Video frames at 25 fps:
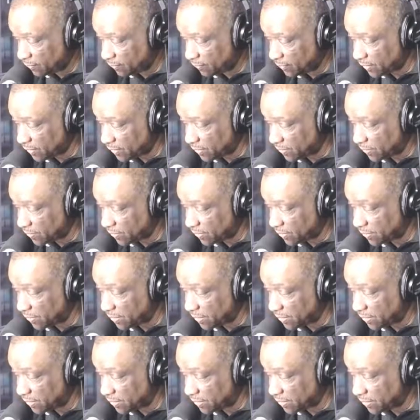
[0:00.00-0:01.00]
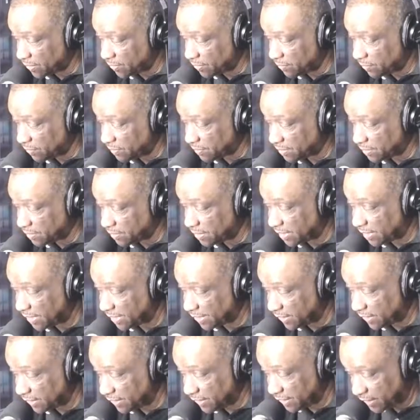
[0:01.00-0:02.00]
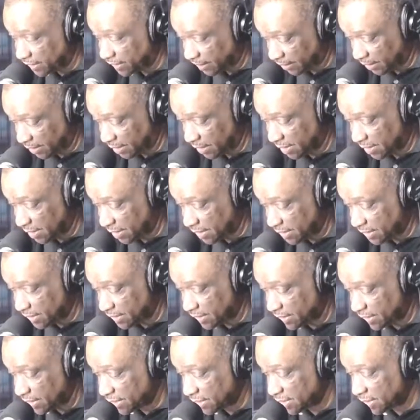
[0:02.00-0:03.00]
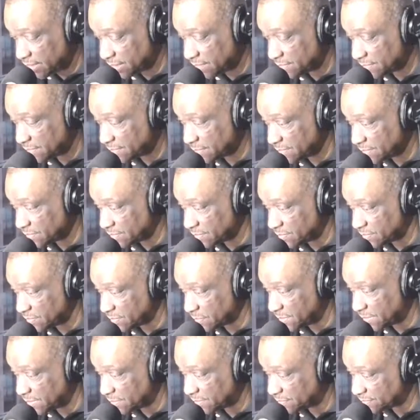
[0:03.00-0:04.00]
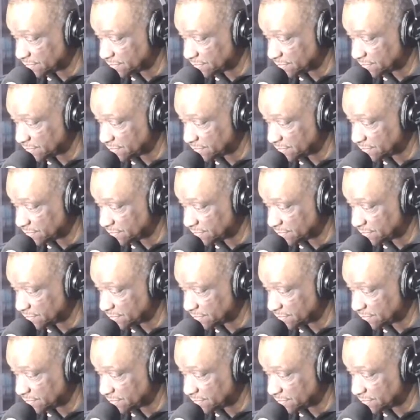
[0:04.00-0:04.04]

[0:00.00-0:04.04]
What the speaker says: And we'll go down here, put the title in. Excuse me.